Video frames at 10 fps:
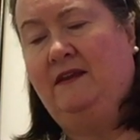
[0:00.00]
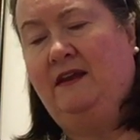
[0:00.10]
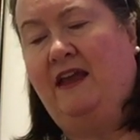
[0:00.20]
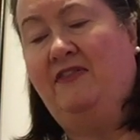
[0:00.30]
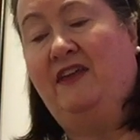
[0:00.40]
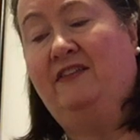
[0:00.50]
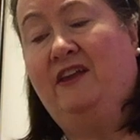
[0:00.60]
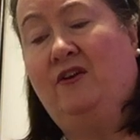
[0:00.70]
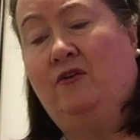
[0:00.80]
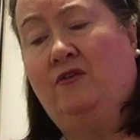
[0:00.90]
And then they
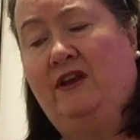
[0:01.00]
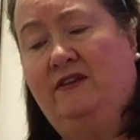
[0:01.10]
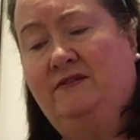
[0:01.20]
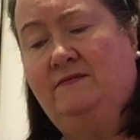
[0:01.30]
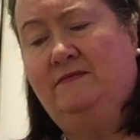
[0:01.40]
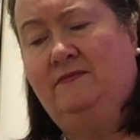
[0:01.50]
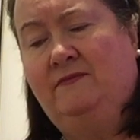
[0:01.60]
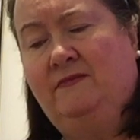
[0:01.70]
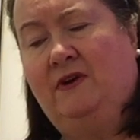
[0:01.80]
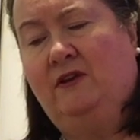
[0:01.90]
heard it,
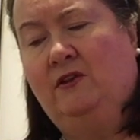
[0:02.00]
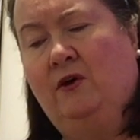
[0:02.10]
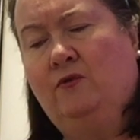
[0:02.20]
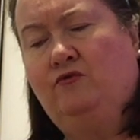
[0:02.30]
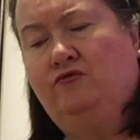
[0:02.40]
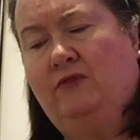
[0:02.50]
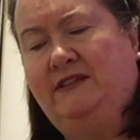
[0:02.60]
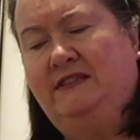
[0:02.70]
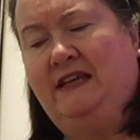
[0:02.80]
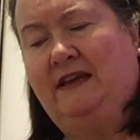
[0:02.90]
a low
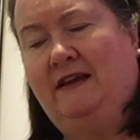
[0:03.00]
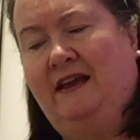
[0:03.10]
grunting